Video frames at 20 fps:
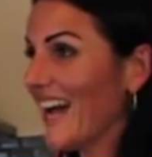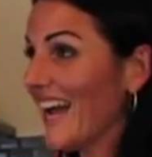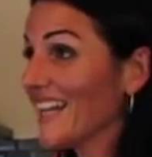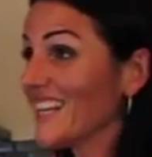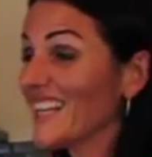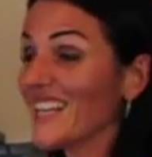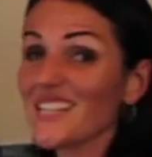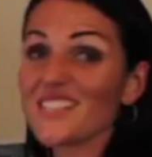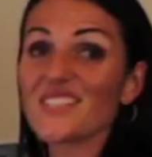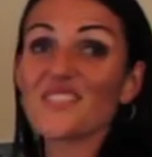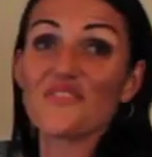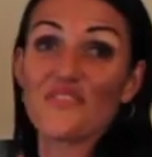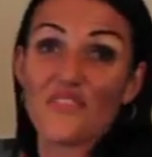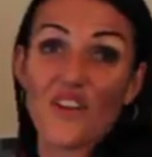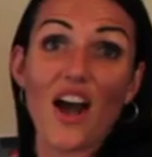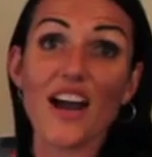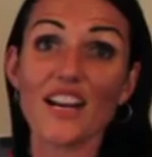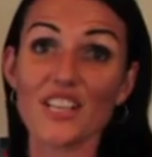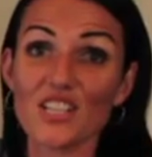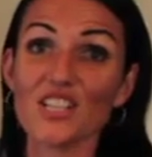it is
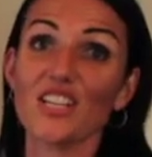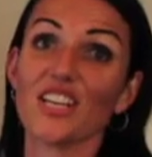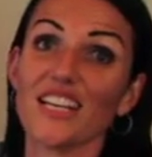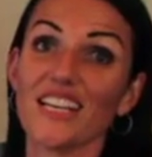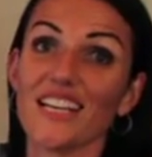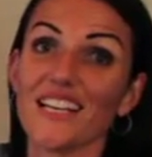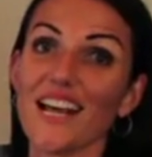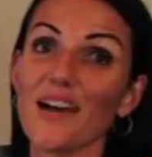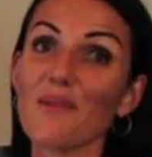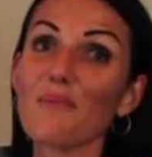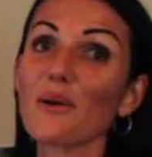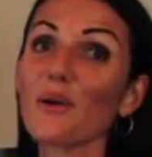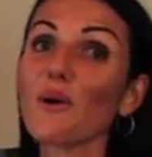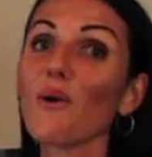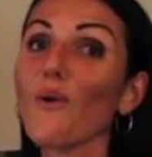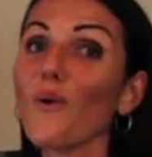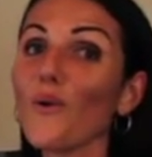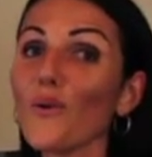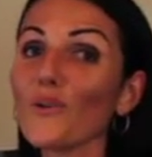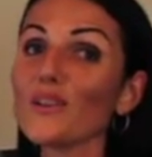fried chicken and we
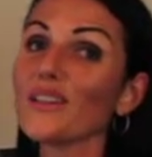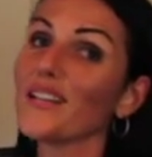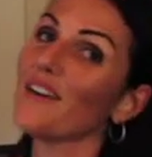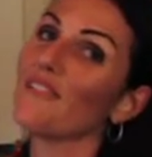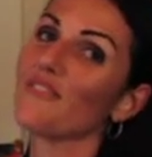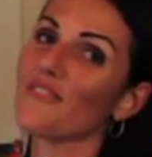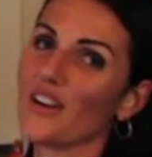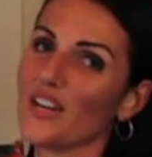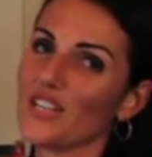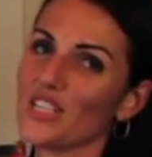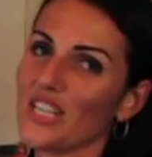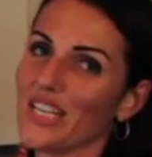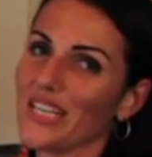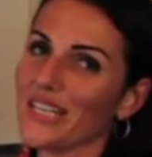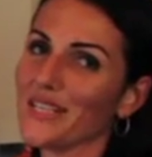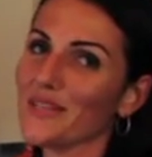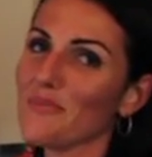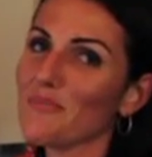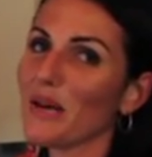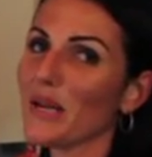all love fried
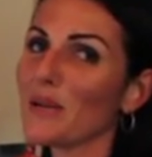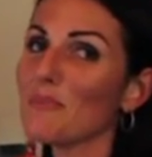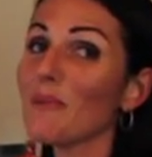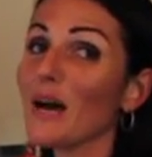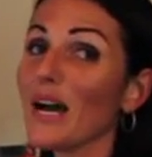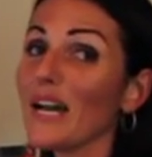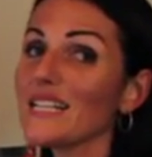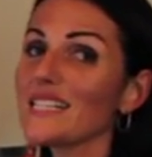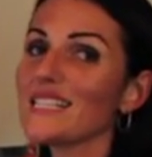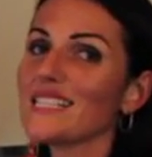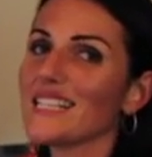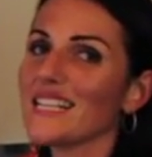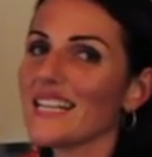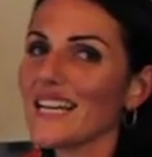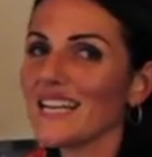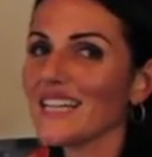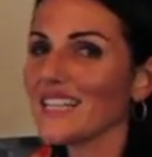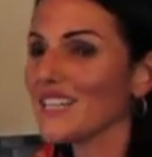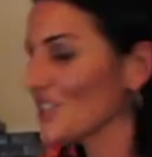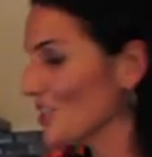chicken, but my
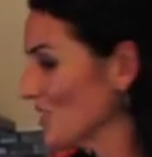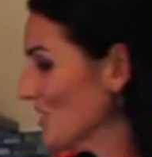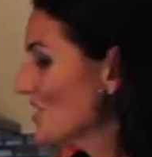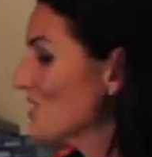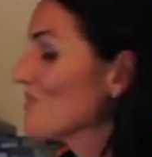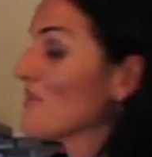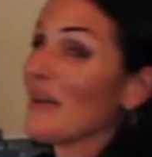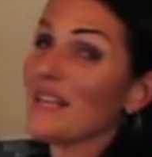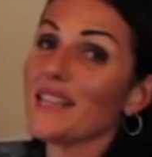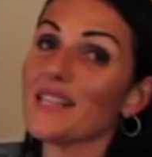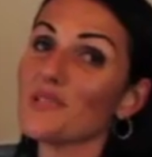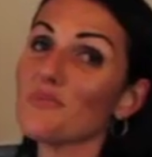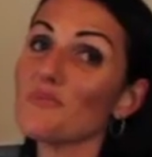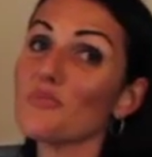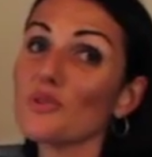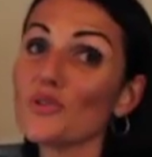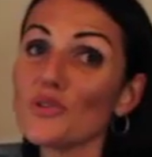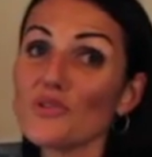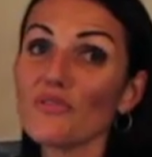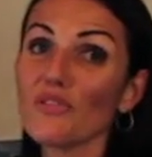zia used to make this
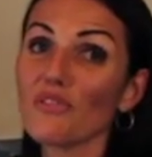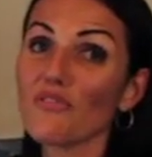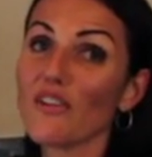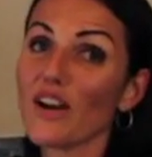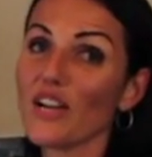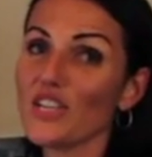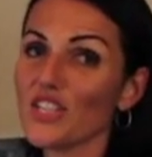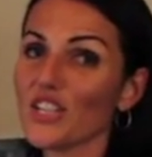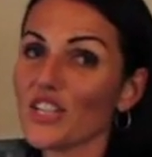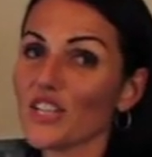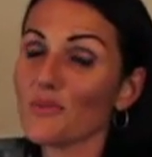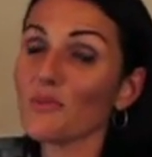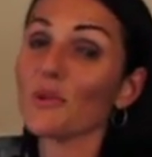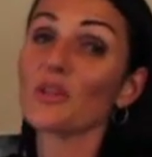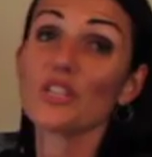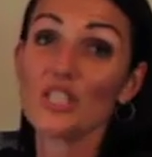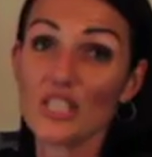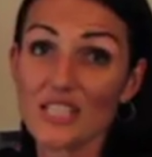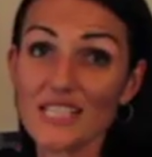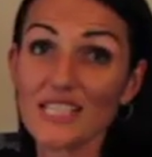beautiful fried chicken,
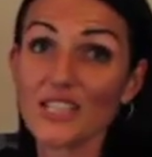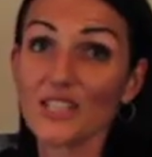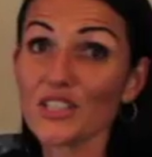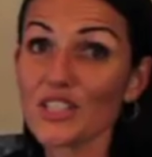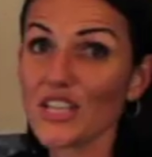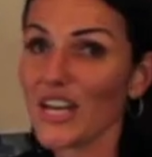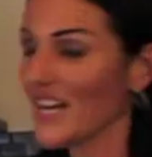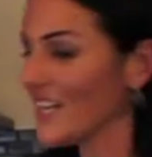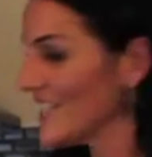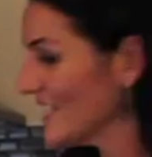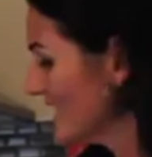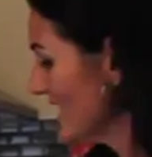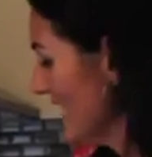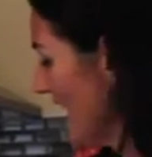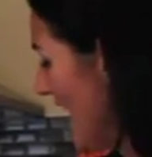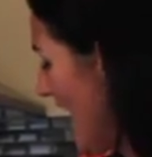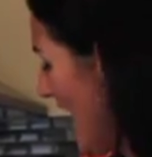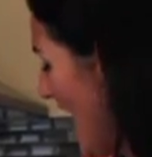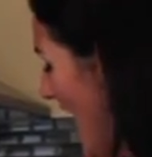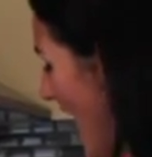well she still does,
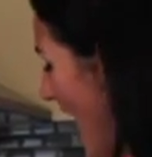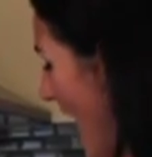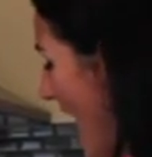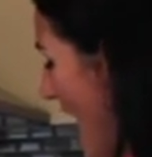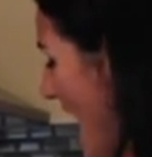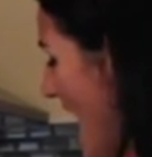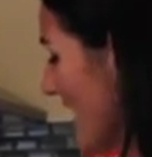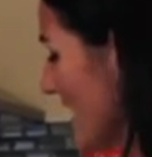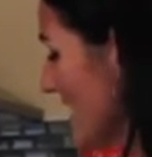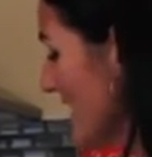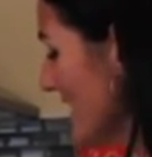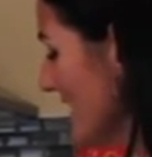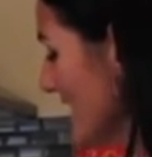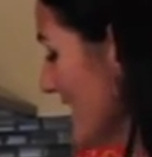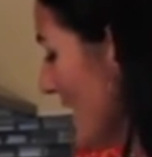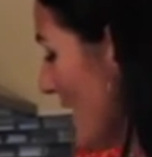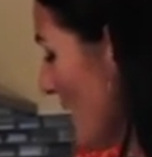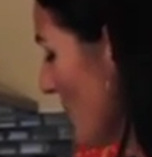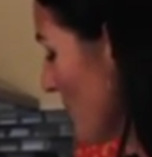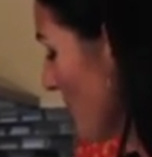and
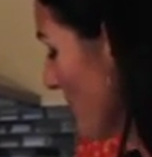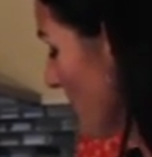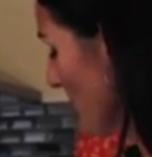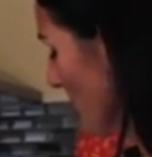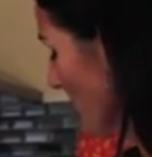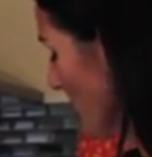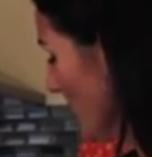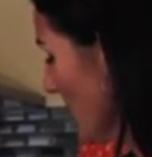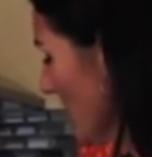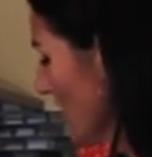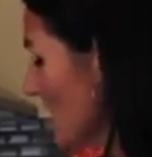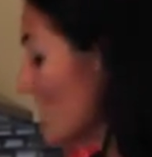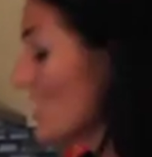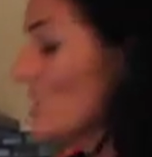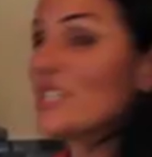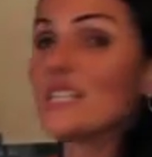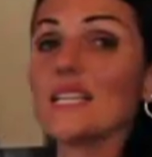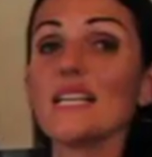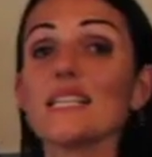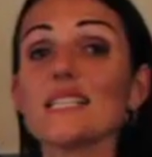
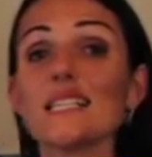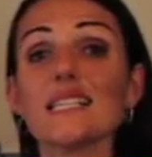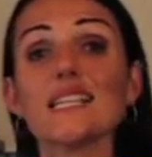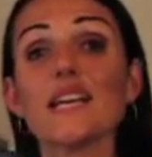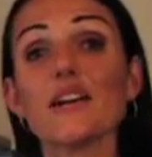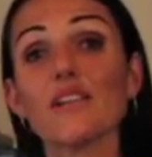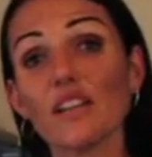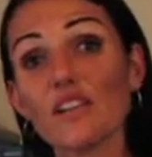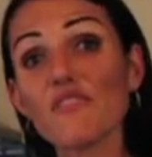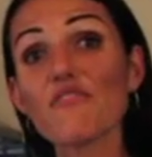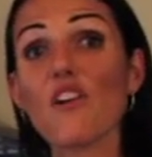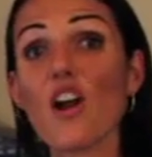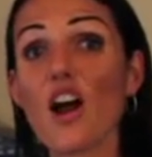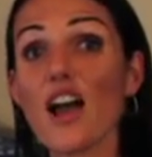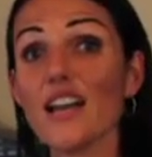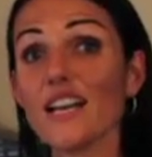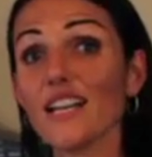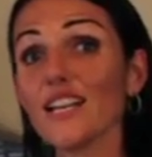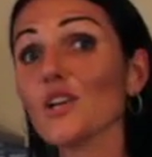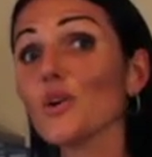she doesn't necessarily
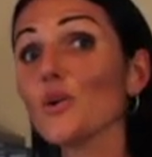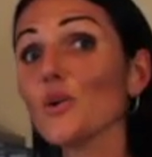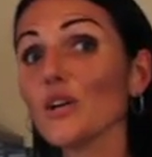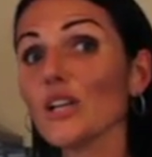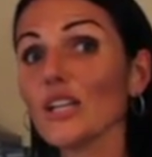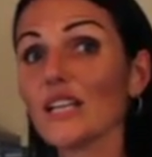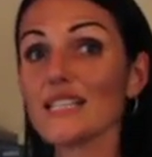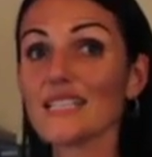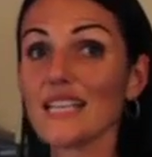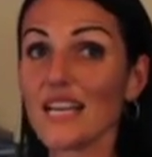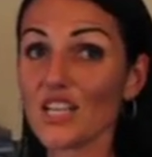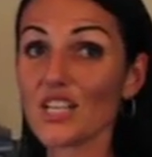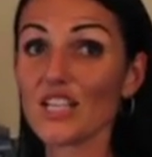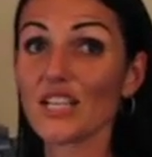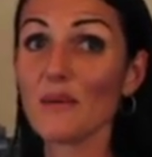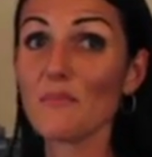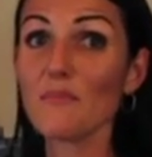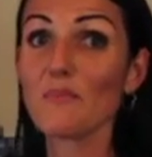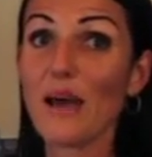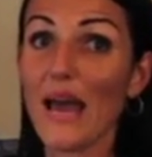fry it in oil, it's
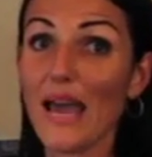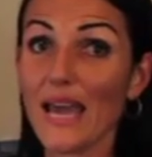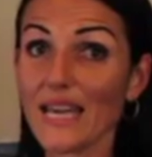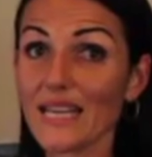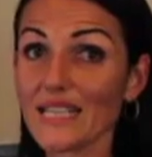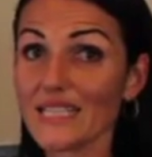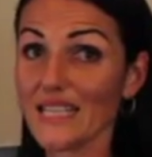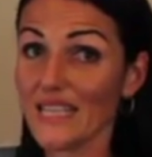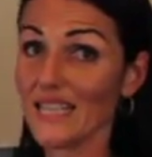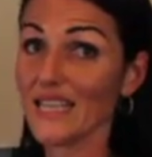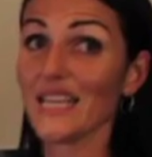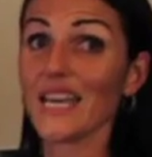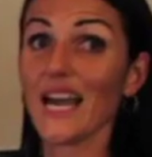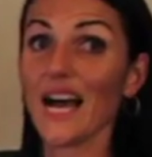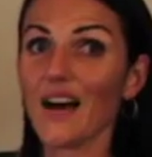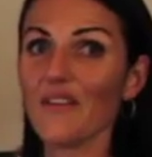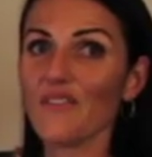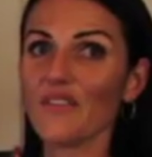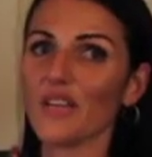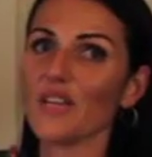actually baked in the
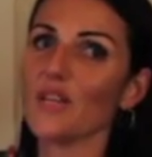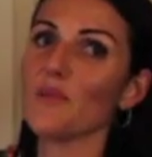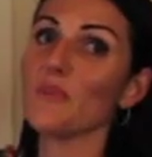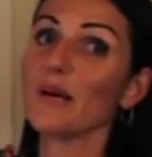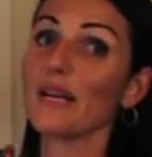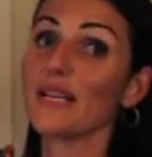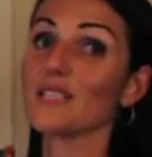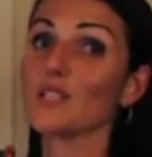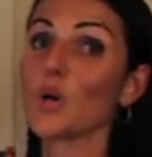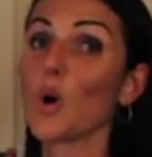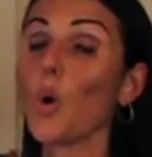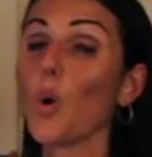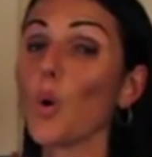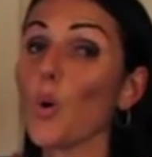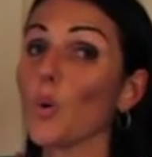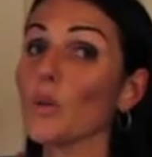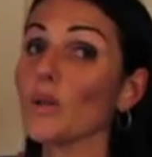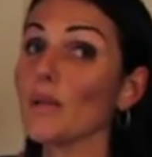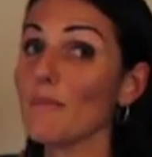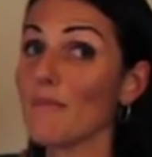oven, but it's
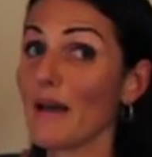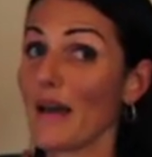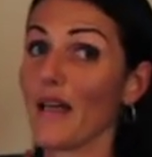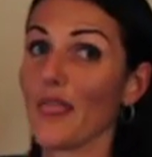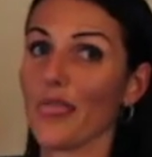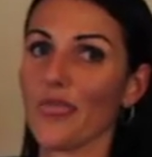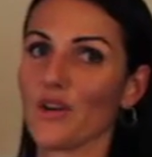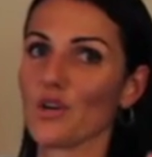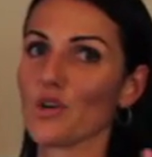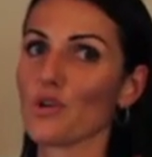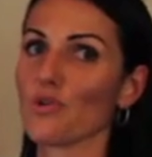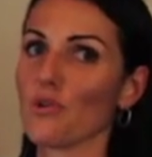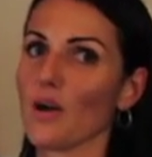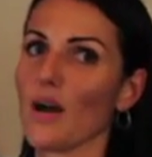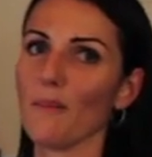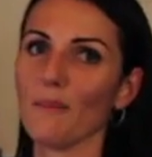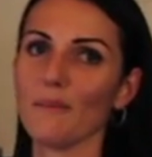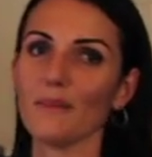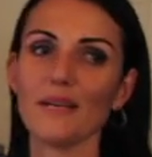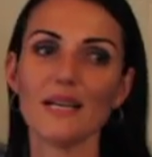all about the
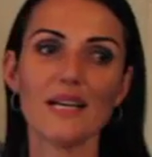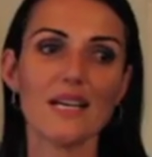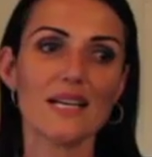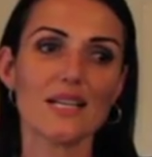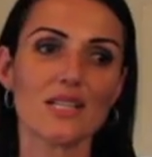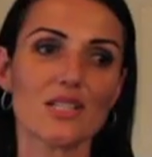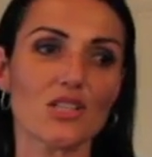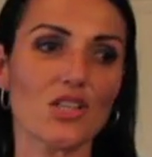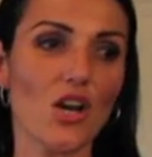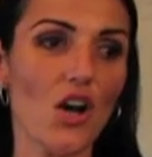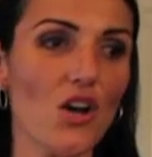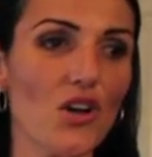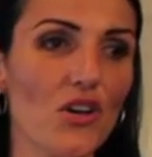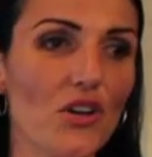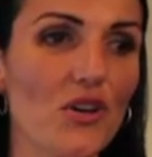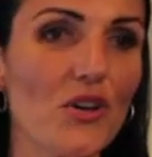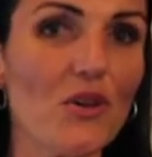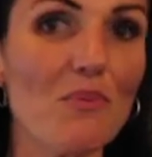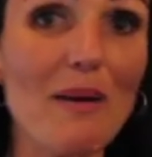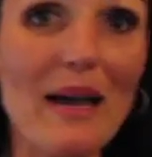crumb.
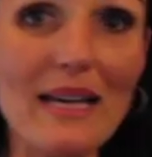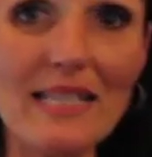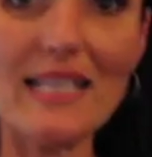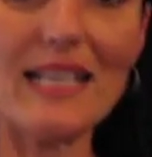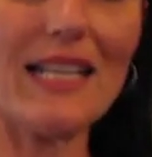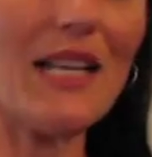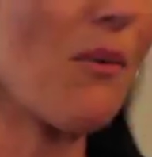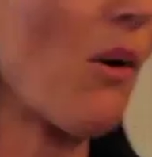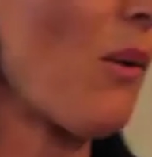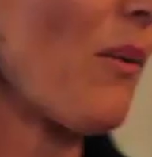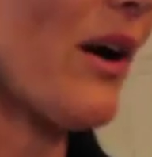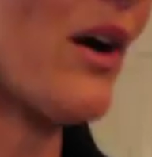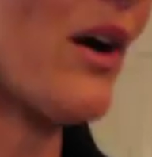So basically what we're